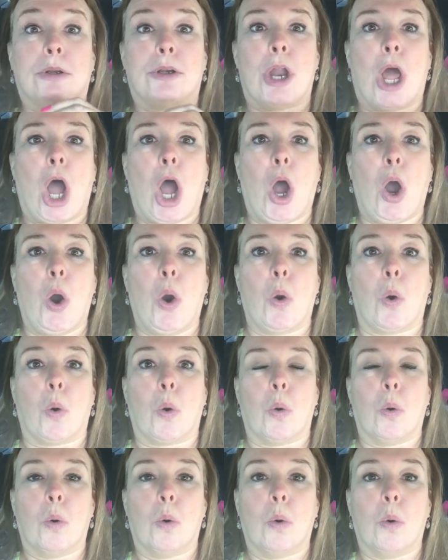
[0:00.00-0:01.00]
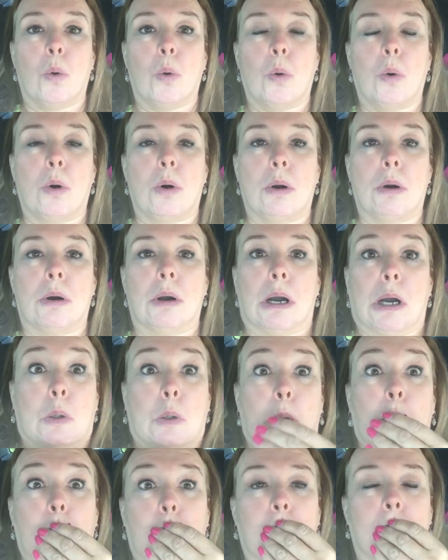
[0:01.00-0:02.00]
No.
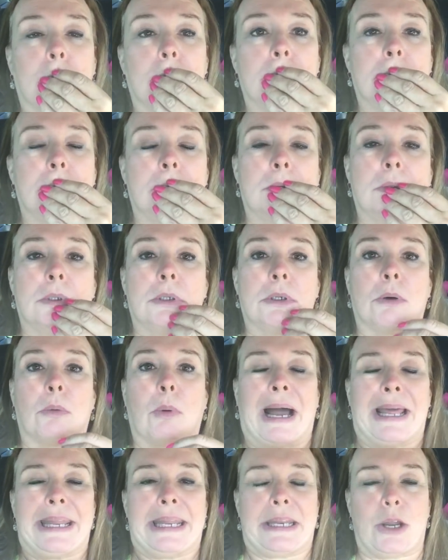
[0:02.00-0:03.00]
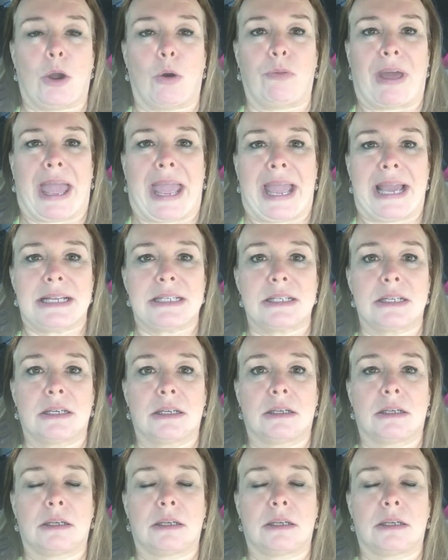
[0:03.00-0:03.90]
Ooh. Well, I didn't know that.